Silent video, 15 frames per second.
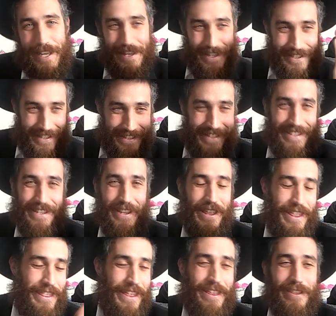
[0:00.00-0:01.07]

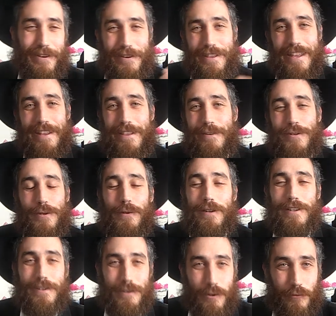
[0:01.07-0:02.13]
they're so
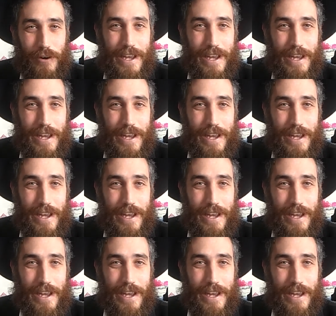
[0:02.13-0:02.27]
little concerned